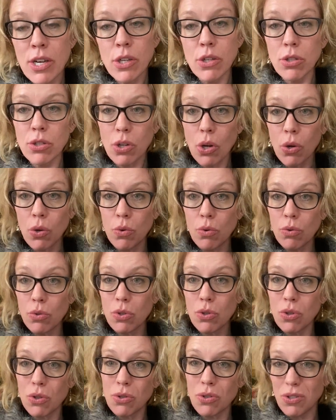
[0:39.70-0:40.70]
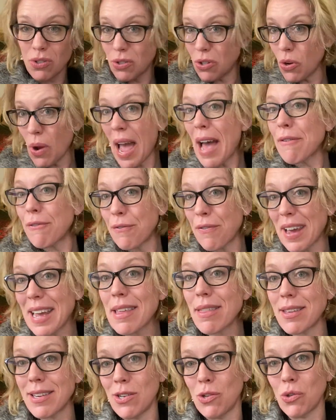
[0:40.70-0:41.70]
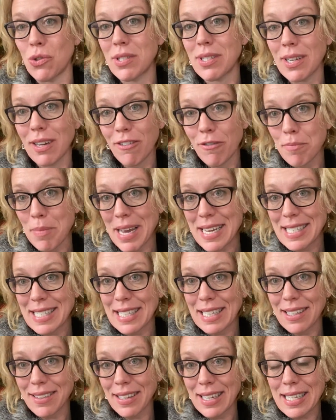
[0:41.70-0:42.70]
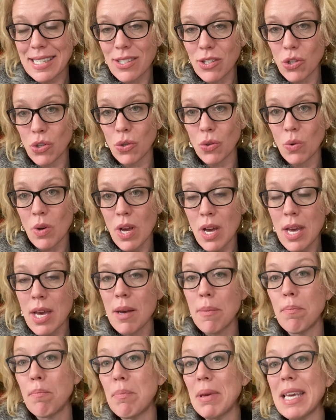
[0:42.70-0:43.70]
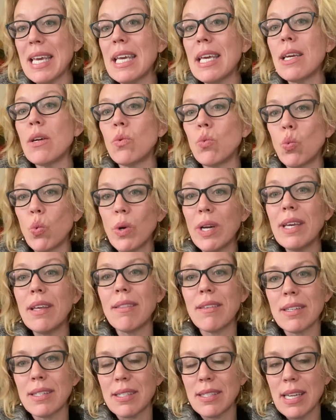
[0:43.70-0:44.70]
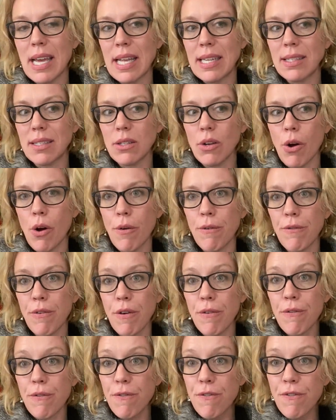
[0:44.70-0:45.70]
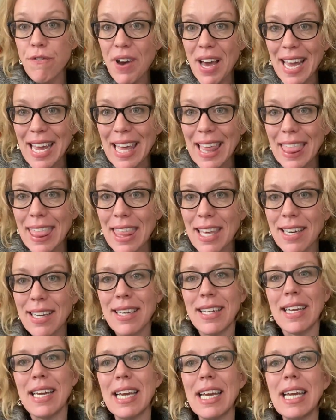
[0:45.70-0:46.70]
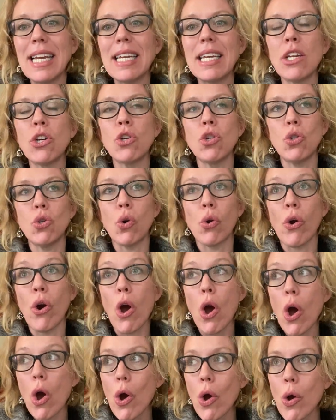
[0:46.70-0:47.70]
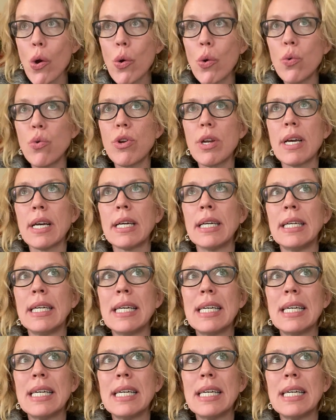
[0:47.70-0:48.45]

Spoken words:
So to have faith in yourself, basically, to be with a sense of faith in your own